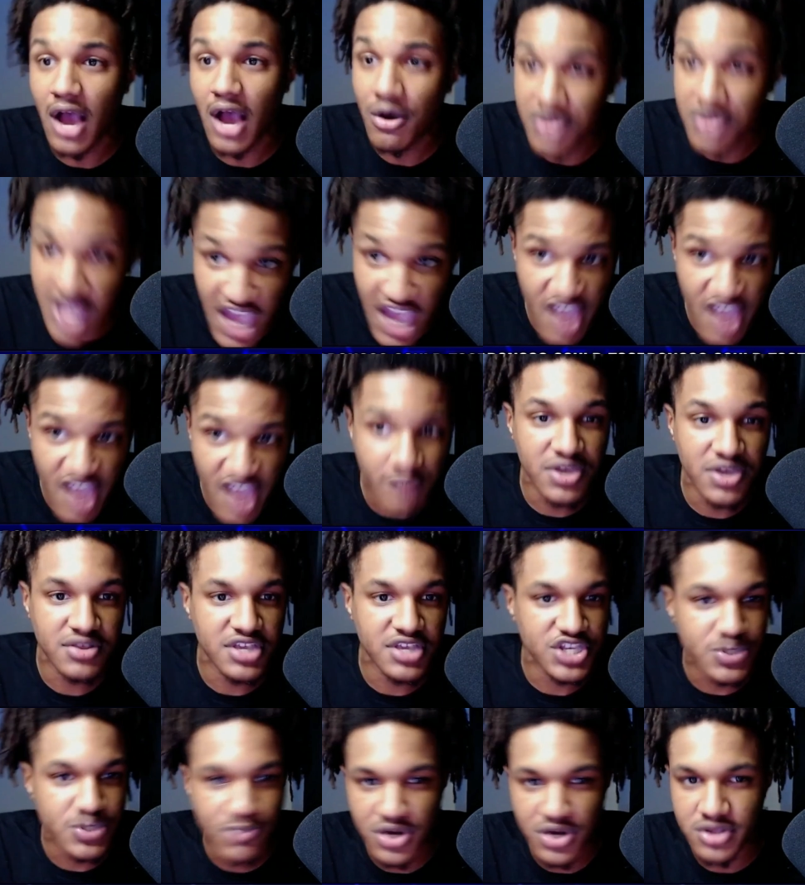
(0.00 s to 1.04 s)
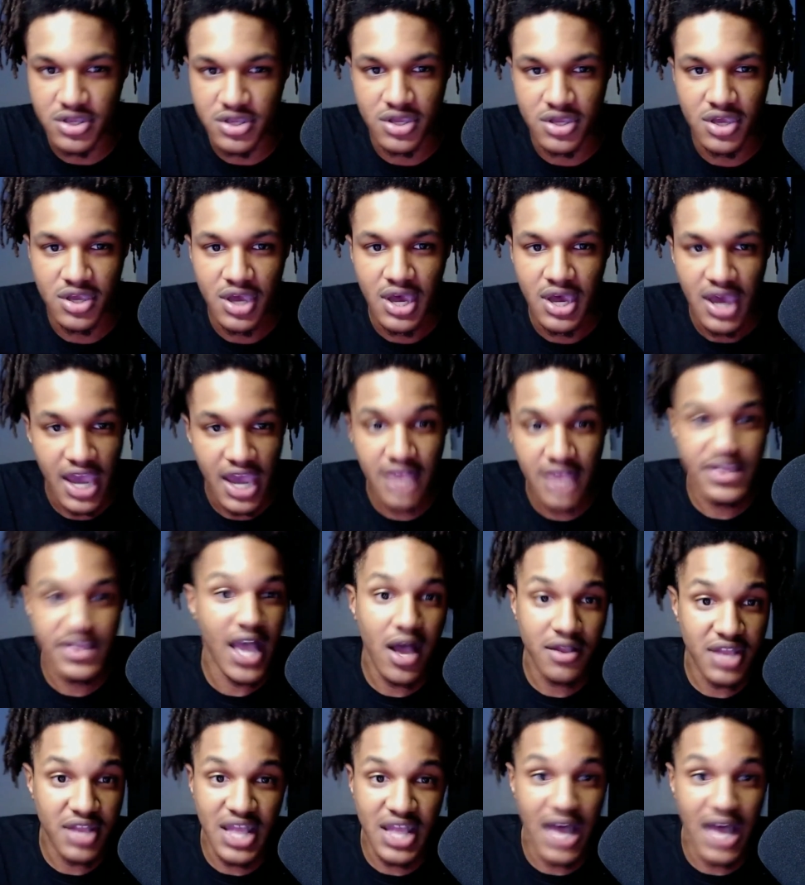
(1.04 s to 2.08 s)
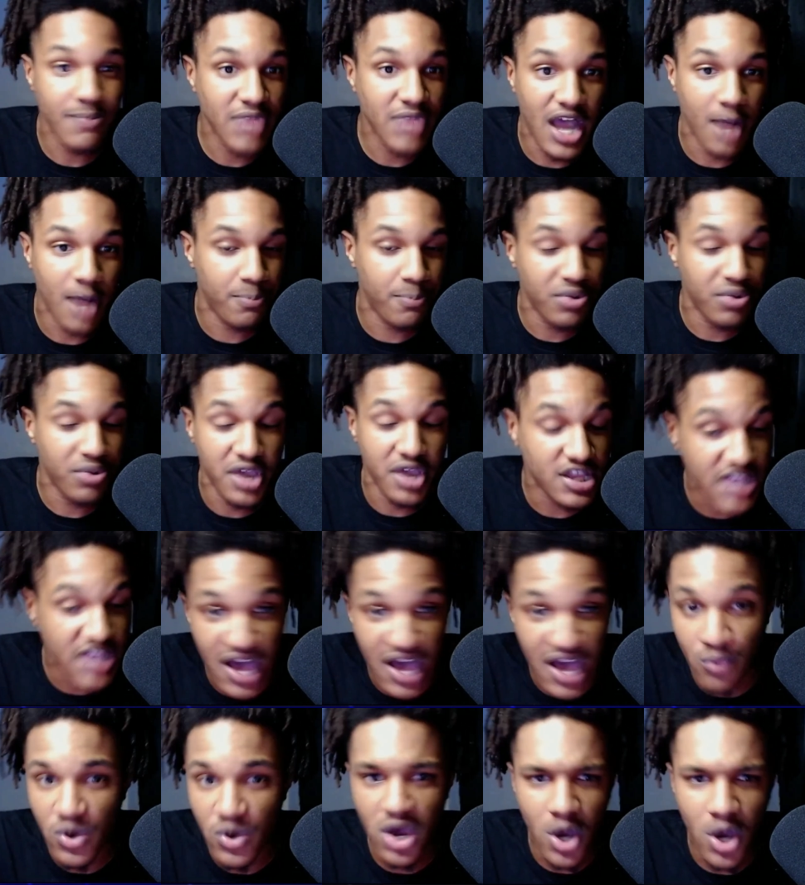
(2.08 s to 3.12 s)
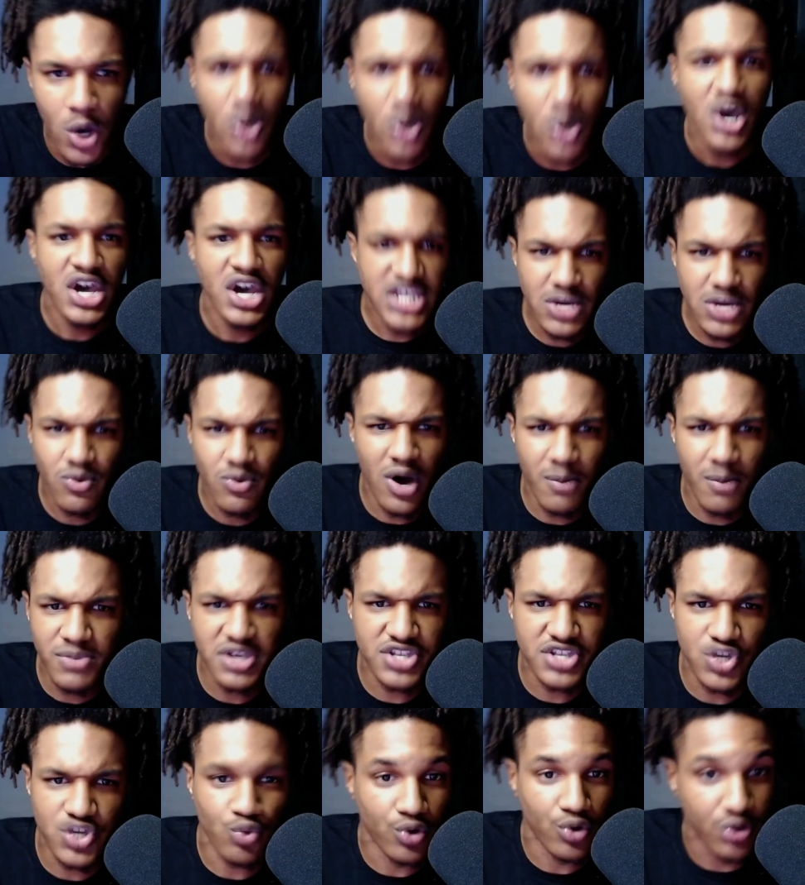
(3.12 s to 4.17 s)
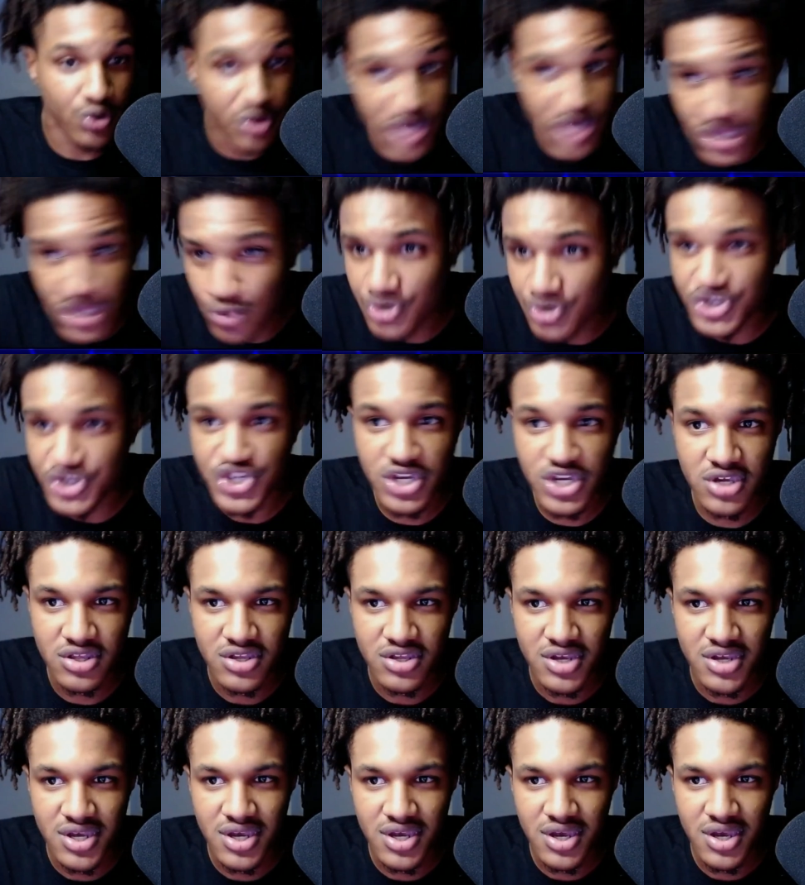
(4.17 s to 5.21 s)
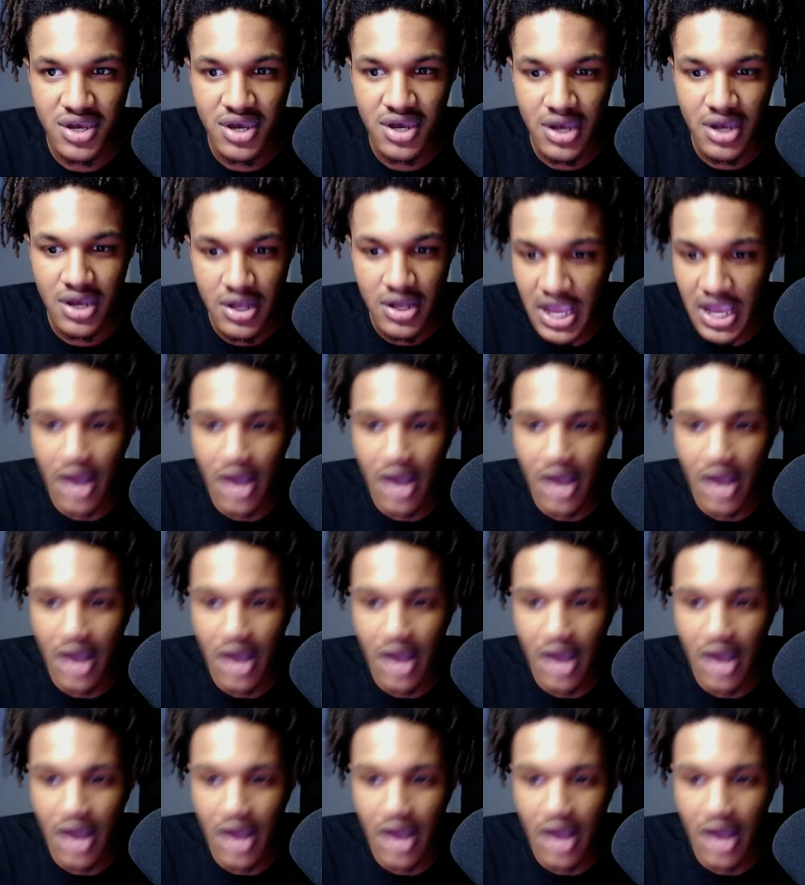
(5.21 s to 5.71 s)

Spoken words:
gave me this money. And now that I'm not playing that well, you want me to relinquish it? Now, of